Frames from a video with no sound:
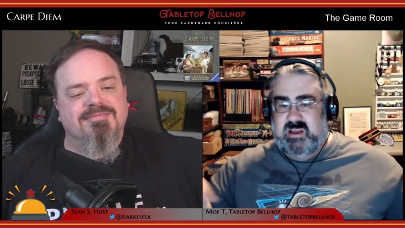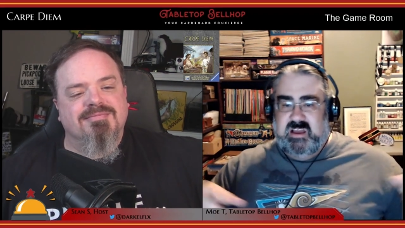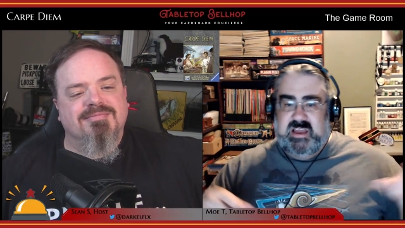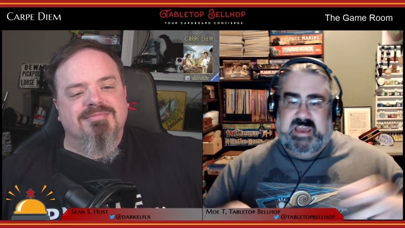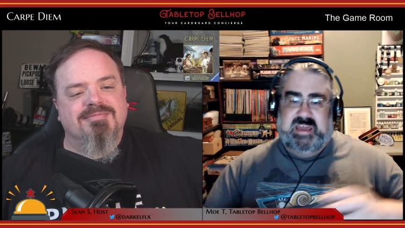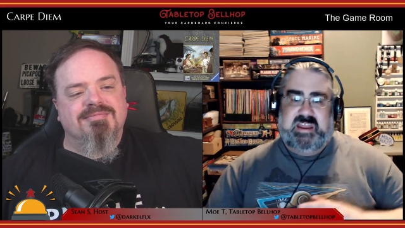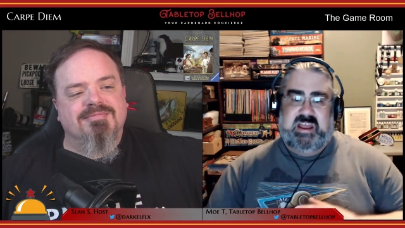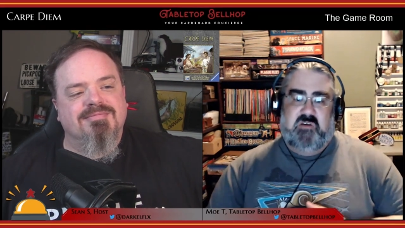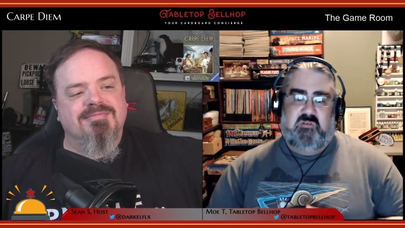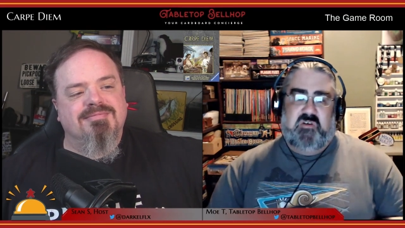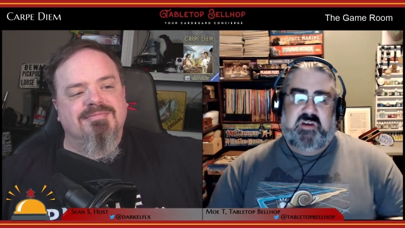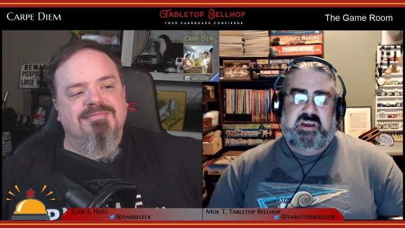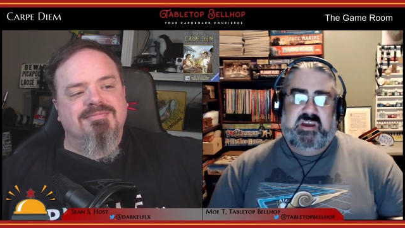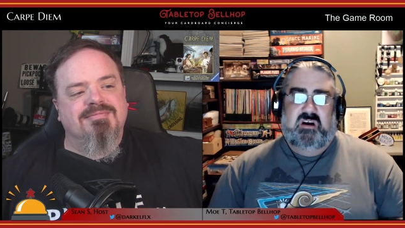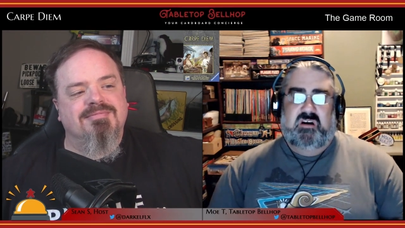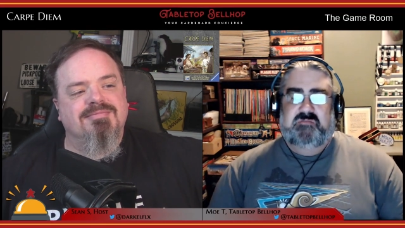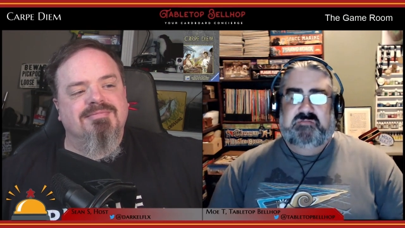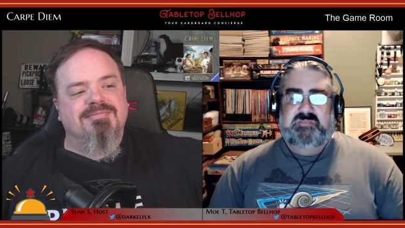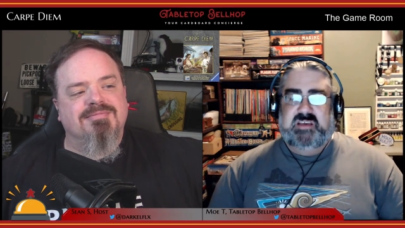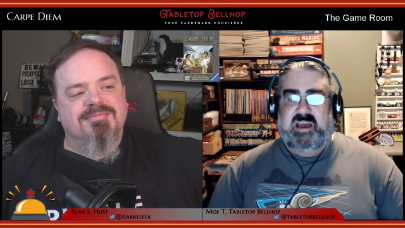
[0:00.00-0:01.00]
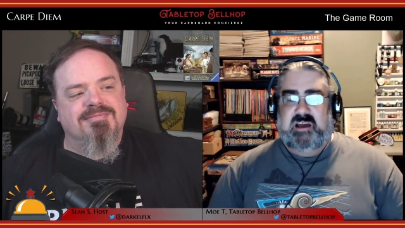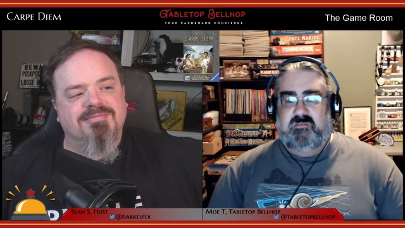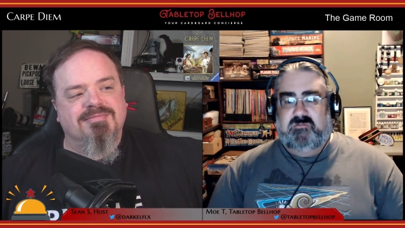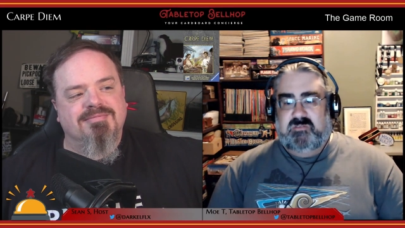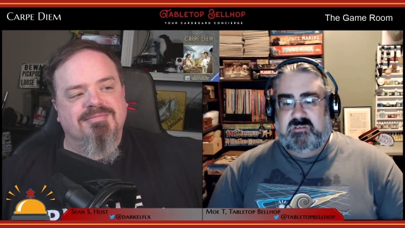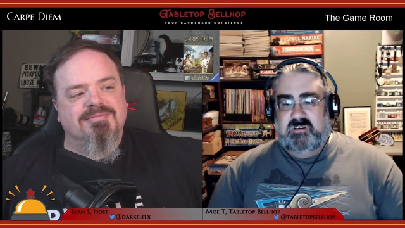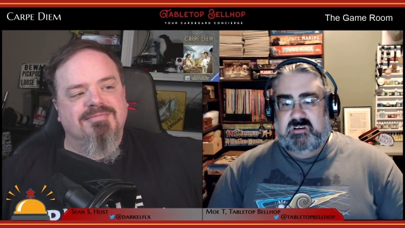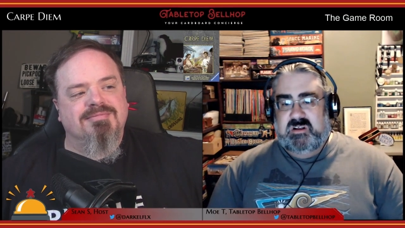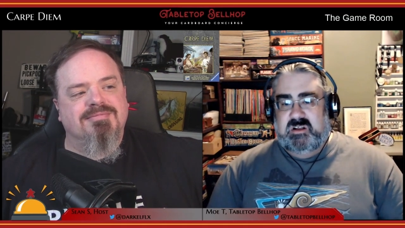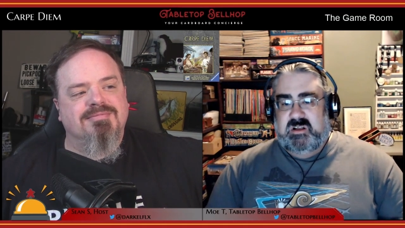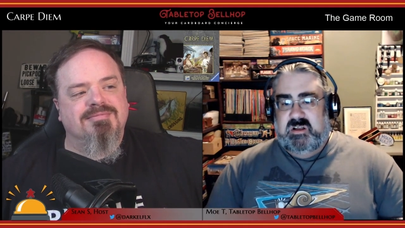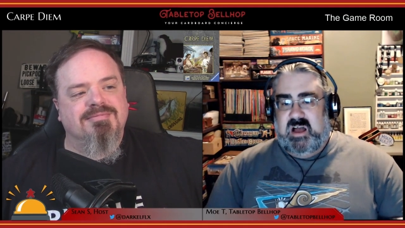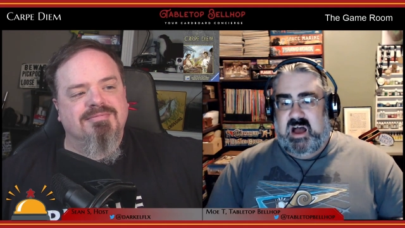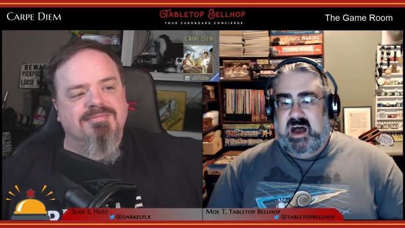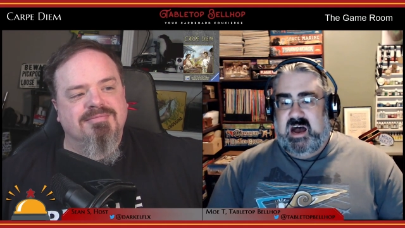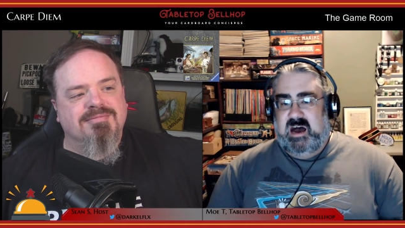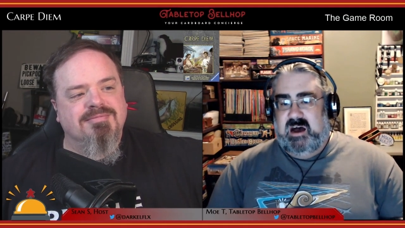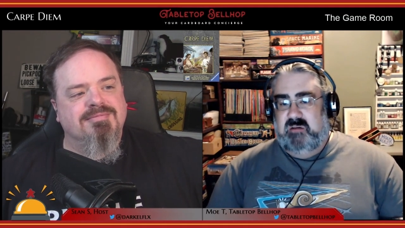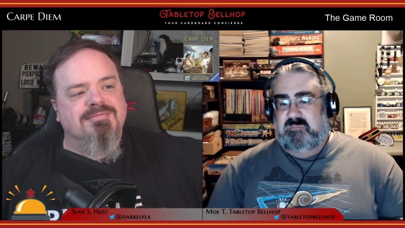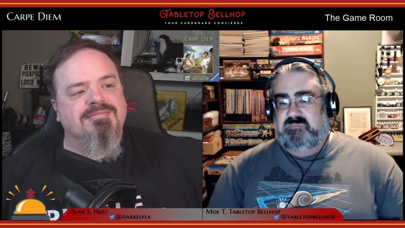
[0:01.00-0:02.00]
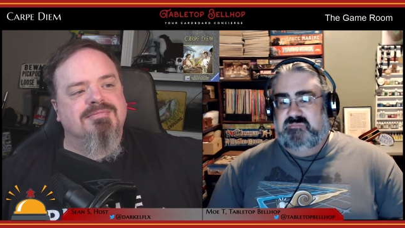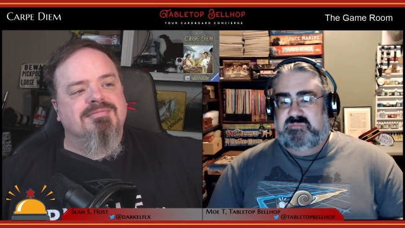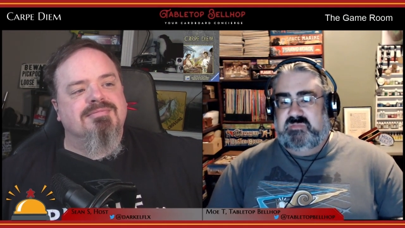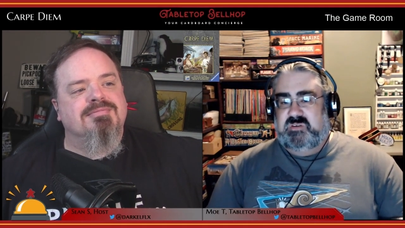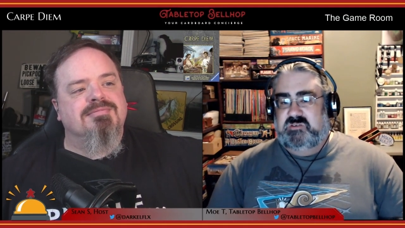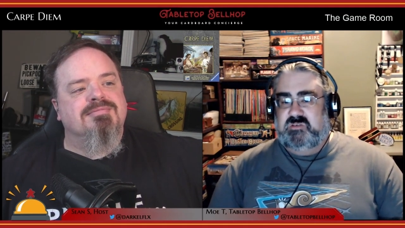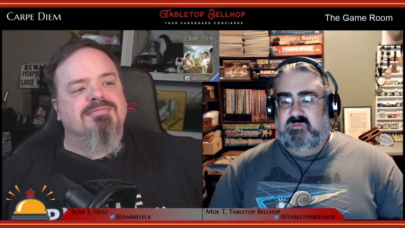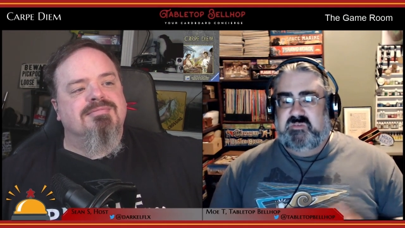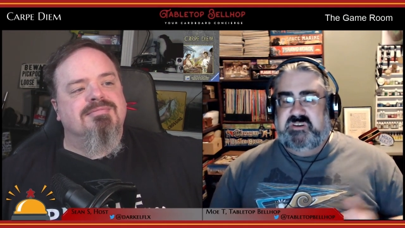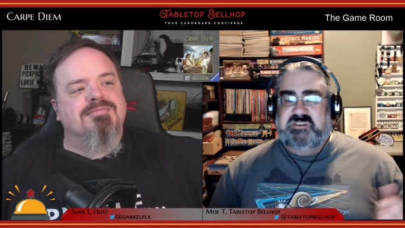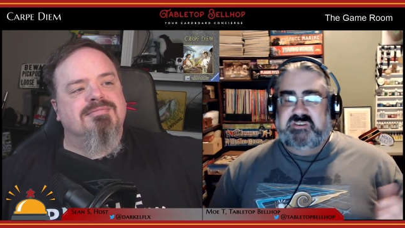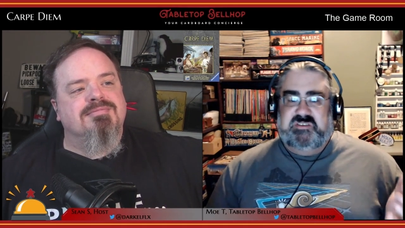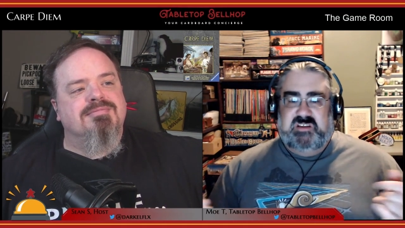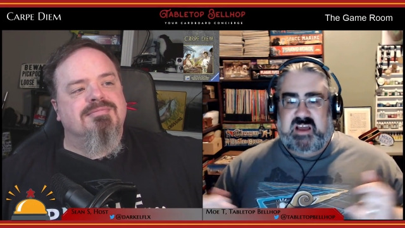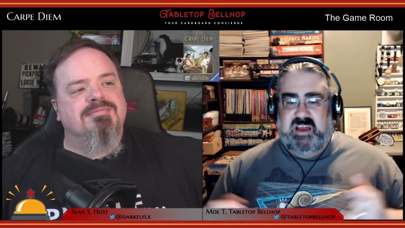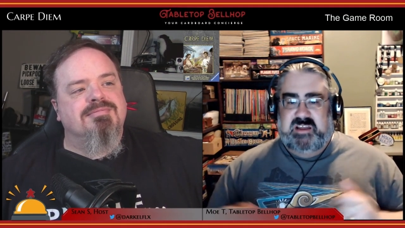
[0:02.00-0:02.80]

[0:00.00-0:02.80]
Speaker 1: an area of town. There's a reason I